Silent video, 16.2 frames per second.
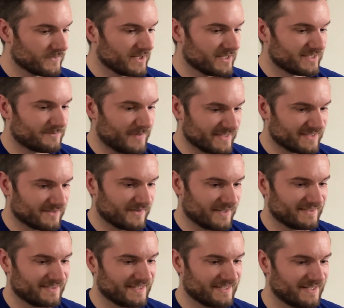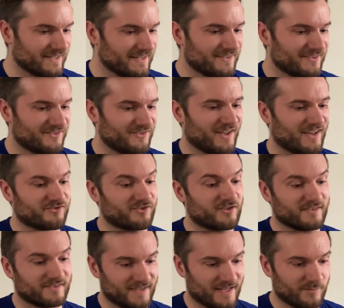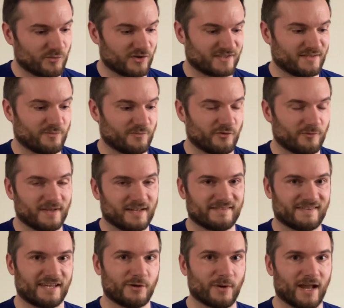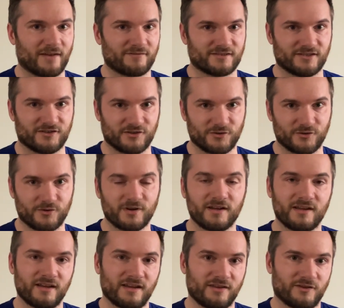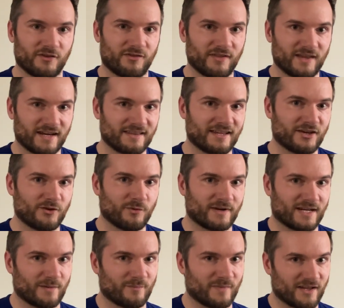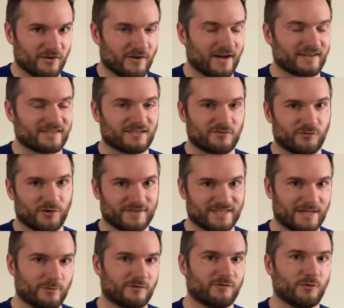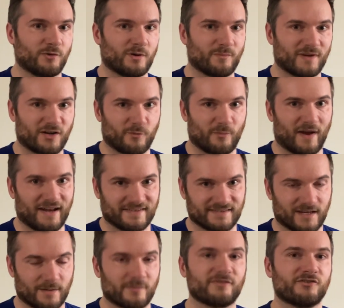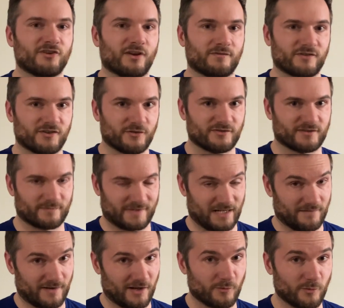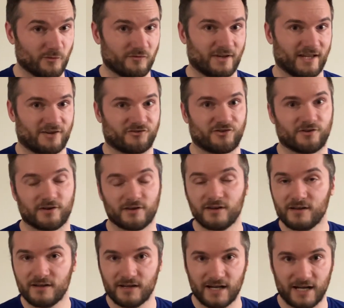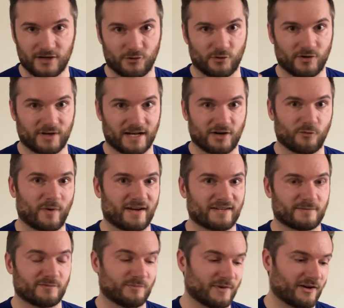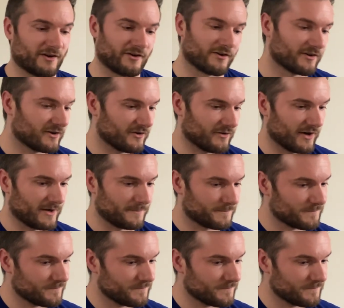Specificity slash SAID principle means that you have to do the thing that you want to get better at. So for example, if you want bigger biceps, you have to do some kind of elbow flexion in order to get your biceps bigger, right?